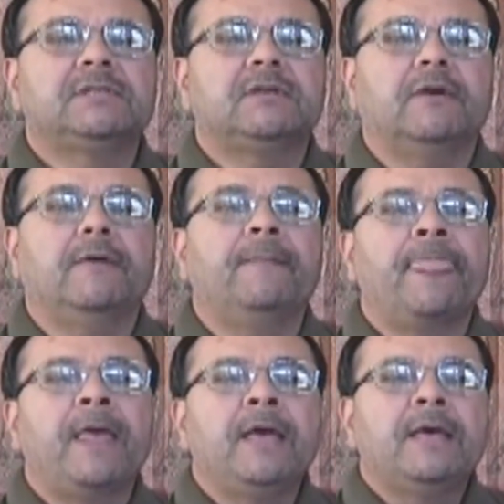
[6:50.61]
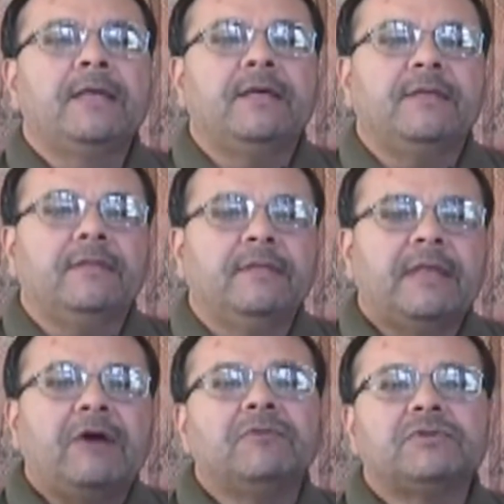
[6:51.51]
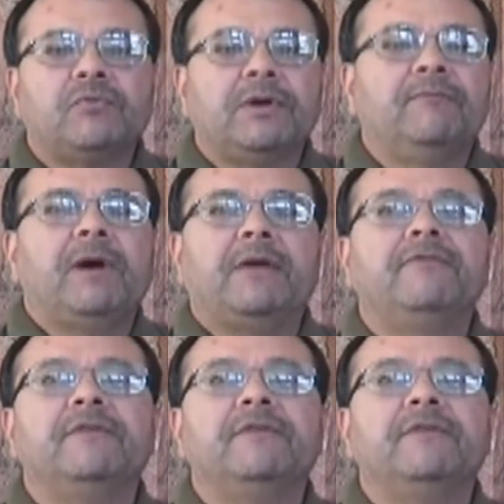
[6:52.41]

So that was one of my